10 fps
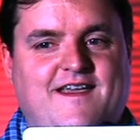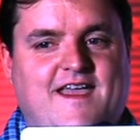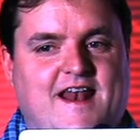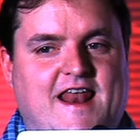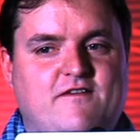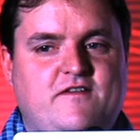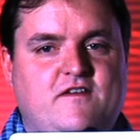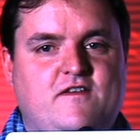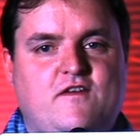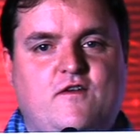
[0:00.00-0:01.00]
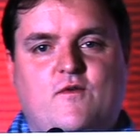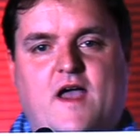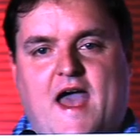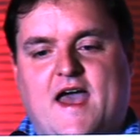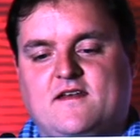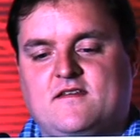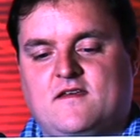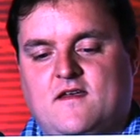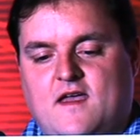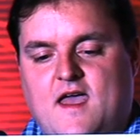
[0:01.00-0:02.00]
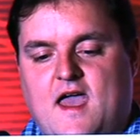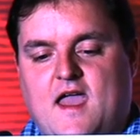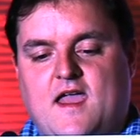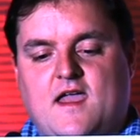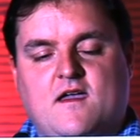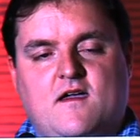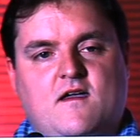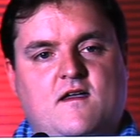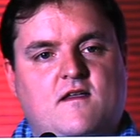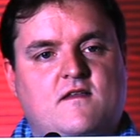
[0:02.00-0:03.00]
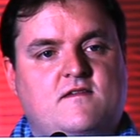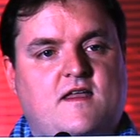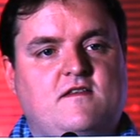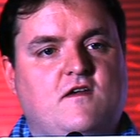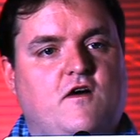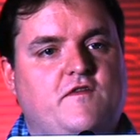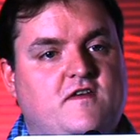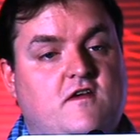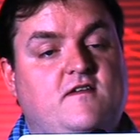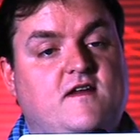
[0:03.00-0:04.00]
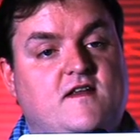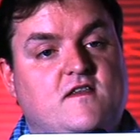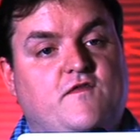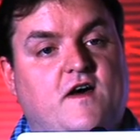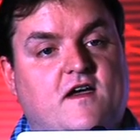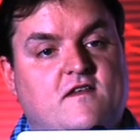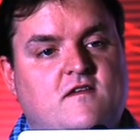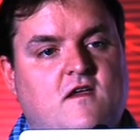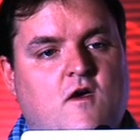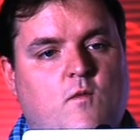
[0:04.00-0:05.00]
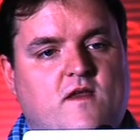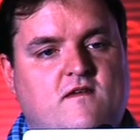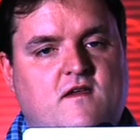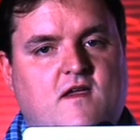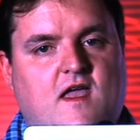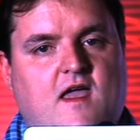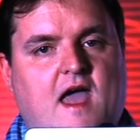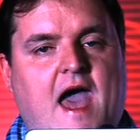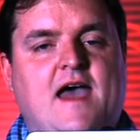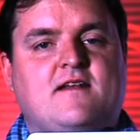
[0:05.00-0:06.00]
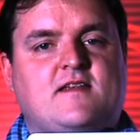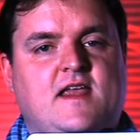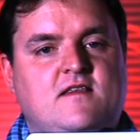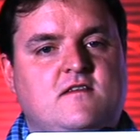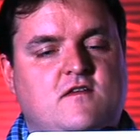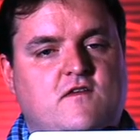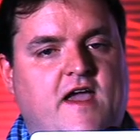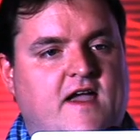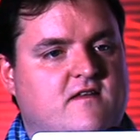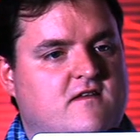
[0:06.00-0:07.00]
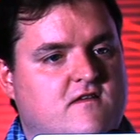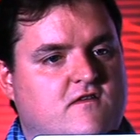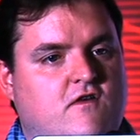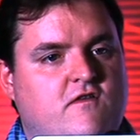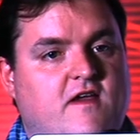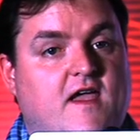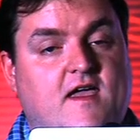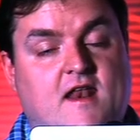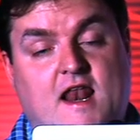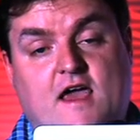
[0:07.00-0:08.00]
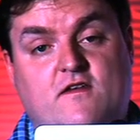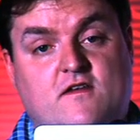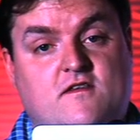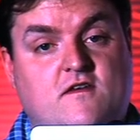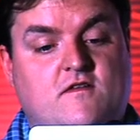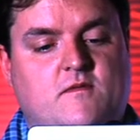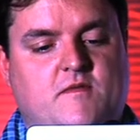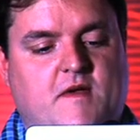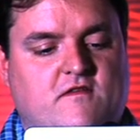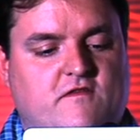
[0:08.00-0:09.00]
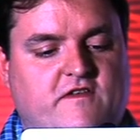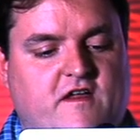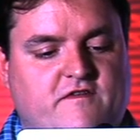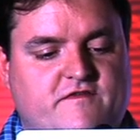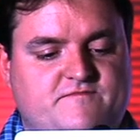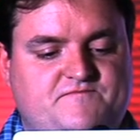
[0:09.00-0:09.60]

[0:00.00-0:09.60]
it allows you to add a set of security identifiers which add into the access control check and allow you to do some special stuff.